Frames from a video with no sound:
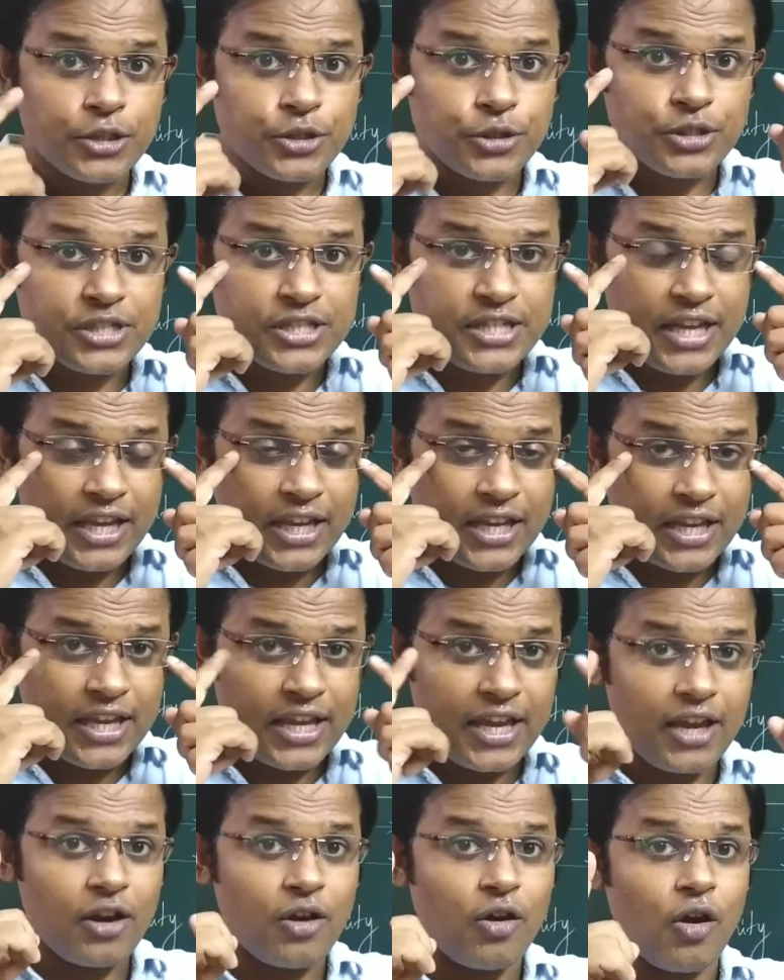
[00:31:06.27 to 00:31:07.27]
to take
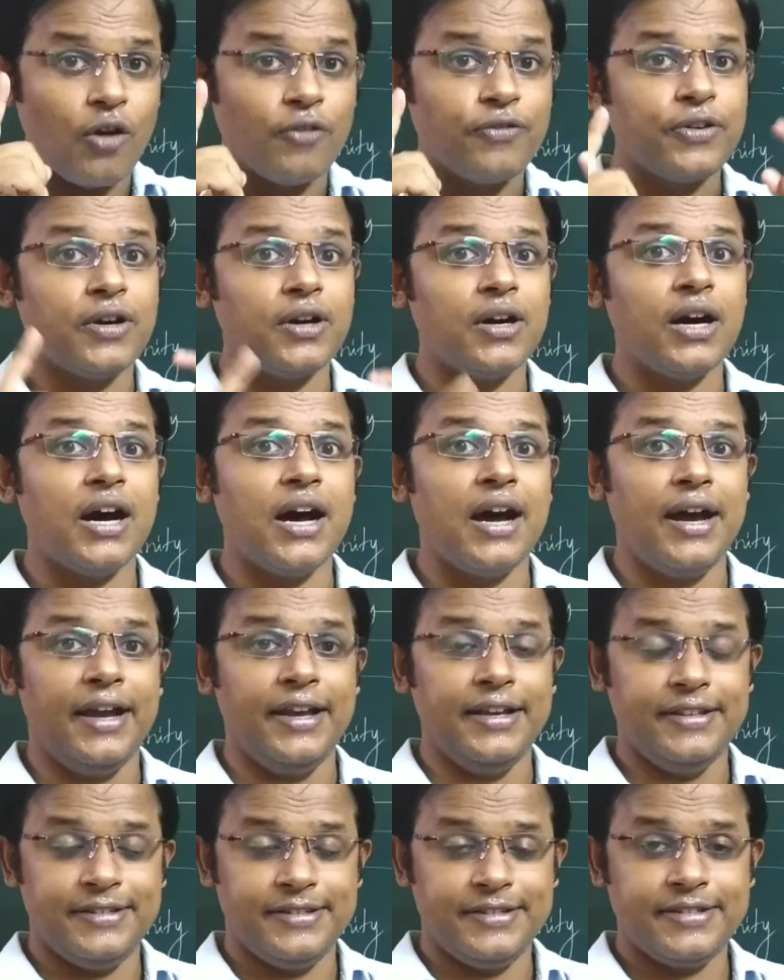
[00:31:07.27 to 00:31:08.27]
care of our
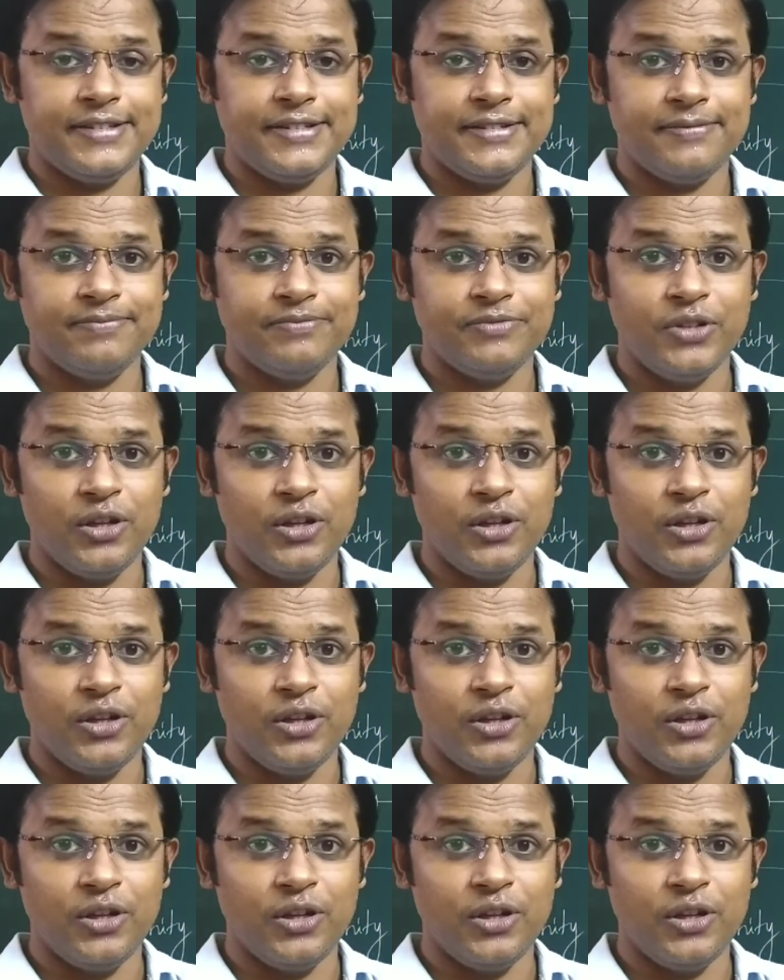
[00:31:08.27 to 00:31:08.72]
eyes.